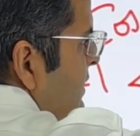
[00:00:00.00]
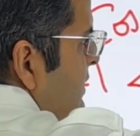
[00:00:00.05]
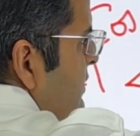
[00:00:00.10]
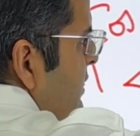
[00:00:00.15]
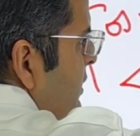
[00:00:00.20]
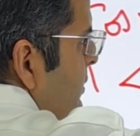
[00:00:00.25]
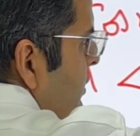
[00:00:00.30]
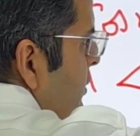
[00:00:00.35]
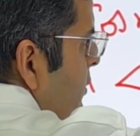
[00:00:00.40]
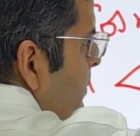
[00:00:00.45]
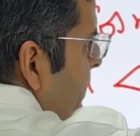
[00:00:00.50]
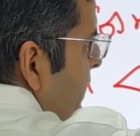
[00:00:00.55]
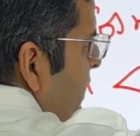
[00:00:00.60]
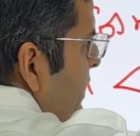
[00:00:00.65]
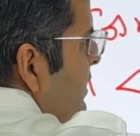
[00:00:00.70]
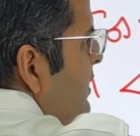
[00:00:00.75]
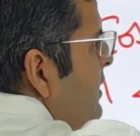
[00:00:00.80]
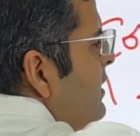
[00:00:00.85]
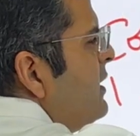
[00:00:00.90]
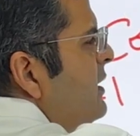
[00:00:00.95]
is equal to
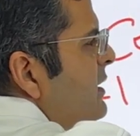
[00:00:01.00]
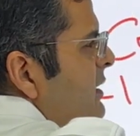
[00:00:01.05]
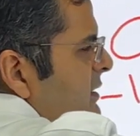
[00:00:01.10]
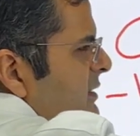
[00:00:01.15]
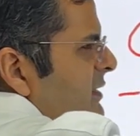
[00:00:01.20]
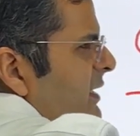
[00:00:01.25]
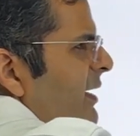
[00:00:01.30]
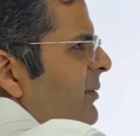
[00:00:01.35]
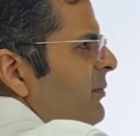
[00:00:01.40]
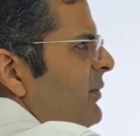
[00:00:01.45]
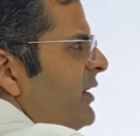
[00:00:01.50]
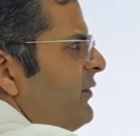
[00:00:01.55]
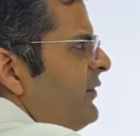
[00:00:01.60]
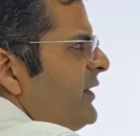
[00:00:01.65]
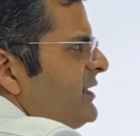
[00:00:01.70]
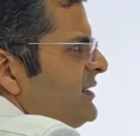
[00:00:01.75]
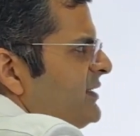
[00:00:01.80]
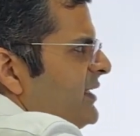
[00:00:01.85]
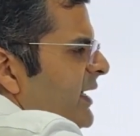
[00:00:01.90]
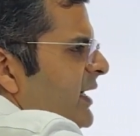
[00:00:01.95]
p. Same if
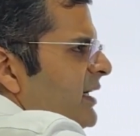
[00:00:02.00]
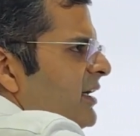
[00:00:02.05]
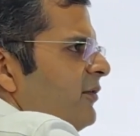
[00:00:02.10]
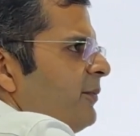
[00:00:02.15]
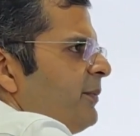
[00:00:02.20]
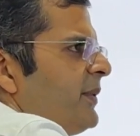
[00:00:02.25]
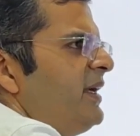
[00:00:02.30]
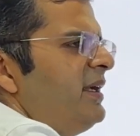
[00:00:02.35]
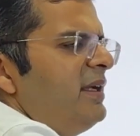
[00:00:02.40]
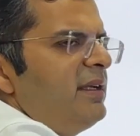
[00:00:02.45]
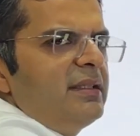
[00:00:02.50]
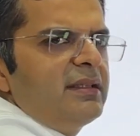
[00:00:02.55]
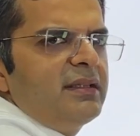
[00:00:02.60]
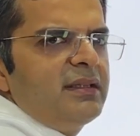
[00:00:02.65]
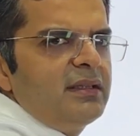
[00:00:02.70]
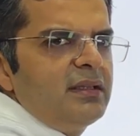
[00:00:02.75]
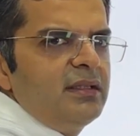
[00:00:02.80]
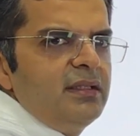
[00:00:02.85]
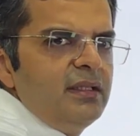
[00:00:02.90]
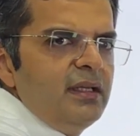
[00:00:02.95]
it is negative p,
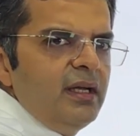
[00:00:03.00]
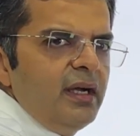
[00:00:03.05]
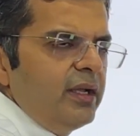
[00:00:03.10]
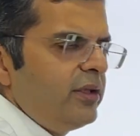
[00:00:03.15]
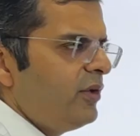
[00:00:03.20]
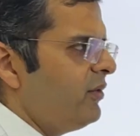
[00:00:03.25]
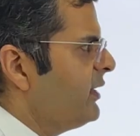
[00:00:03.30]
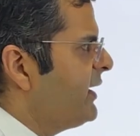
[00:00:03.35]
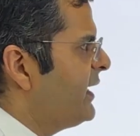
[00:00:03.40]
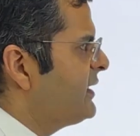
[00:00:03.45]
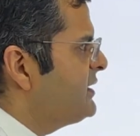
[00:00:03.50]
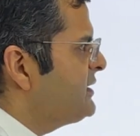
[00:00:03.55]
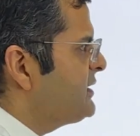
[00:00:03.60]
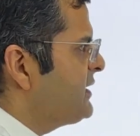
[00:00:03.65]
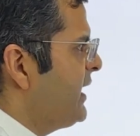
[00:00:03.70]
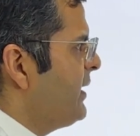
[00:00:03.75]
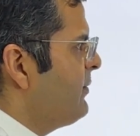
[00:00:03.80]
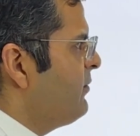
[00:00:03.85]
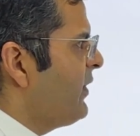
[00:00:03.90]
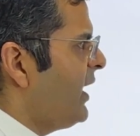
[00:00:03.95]
you will get the
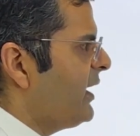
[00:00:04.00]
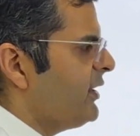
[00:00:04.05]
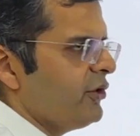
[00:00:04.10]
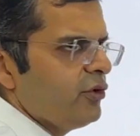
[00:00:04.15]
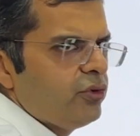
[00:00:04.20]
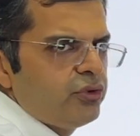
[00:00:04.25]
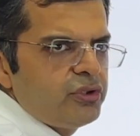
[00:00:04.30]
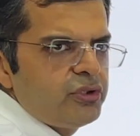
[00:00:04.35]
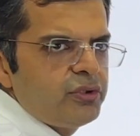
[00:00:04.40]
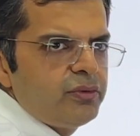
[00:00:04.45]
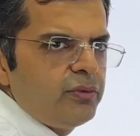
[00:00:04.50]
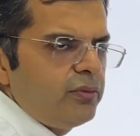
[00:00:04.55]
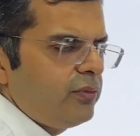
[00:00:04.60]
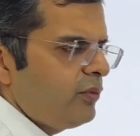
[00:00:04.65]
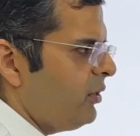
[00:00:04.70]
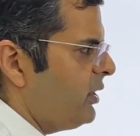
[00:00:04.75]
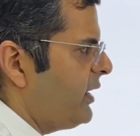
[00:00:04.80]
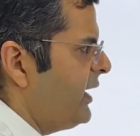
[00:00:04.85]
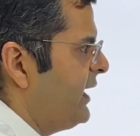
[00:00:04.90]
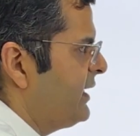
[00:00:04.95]
same values
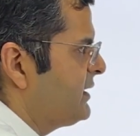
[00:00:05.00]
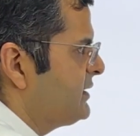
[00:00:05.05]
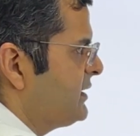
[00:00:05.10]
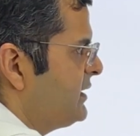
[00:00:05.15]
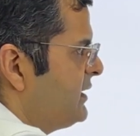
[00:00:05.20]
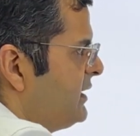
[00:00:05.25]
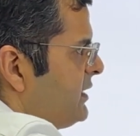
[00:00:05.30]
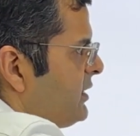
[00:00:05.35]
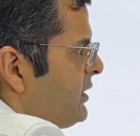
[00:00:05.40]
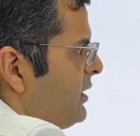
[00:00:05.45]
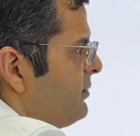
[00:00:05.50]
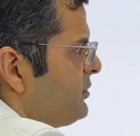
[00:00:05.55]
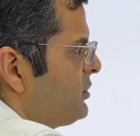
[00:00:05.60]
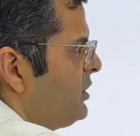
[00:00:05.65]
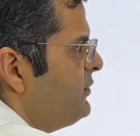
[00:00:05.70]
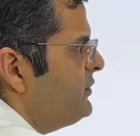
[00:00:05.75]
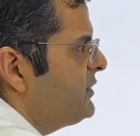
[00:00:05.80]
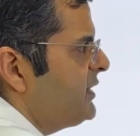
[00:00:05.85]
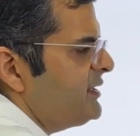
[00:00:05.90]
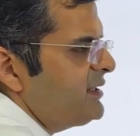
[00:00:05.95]
for x in terms
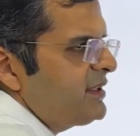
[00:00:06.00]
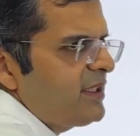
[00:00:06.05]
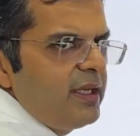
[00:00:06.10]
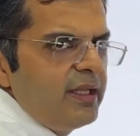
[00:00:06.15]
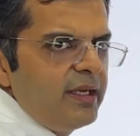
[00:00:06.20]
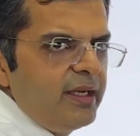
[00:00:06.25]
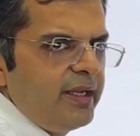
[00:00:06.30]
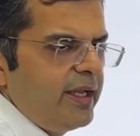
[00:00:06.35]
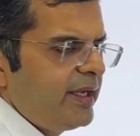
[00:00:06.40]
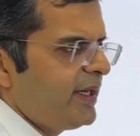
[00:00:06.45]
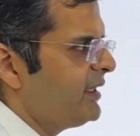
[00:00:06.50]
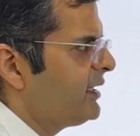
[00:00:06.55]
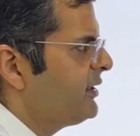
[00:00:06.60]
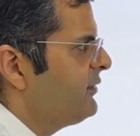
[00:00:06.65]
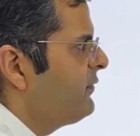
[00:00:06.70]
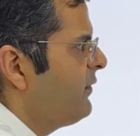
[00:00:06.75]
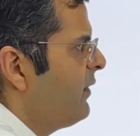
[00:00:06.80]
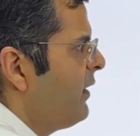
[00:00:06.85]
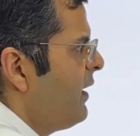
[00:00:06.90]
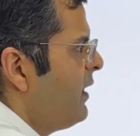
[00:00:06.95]
of just
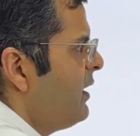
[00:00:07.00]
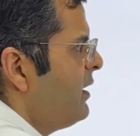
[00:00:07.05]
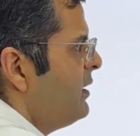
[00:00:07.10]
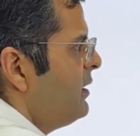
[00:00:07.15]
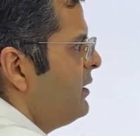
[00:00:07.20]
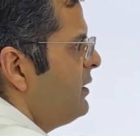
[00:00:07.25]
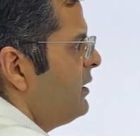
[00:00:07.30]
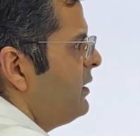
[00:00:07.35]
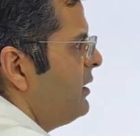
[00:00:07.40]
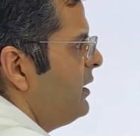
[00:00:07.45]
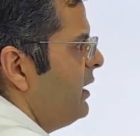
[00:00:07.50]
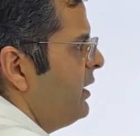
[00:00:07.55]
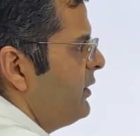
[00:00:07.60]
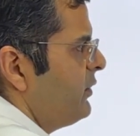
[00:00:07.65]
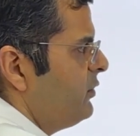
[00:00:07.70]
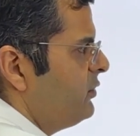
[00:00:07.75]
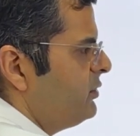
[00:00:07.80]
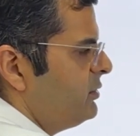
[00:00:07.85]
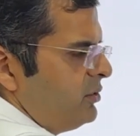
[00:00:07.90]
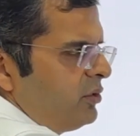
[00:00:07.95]
negative.
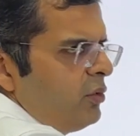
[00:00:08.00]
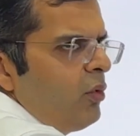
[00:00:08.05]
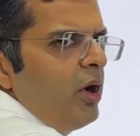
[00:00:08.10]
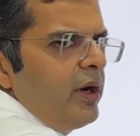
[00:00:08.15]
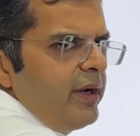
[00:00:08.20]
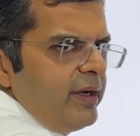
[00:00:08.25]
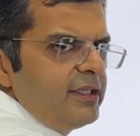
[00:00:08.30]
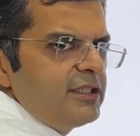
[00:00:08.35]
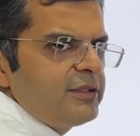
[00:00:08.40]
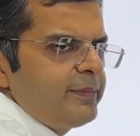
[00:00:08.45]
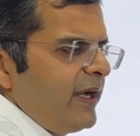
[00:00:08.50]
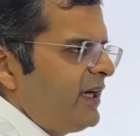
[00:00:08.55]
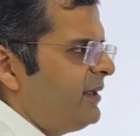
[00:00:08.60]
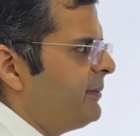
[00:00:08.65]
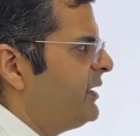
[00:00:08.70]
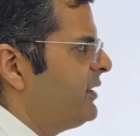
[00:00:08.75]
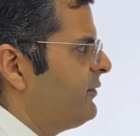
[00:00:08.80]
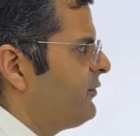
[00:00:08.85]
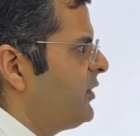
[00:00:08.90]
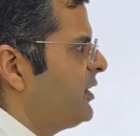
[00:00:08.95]
Quadrants might
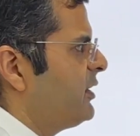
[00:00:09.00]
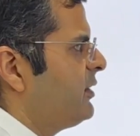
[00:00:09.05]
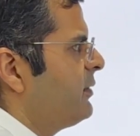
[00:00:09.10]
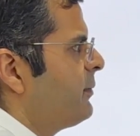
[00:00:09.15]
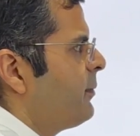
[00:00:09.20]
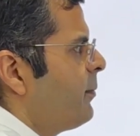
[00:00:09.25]
be different,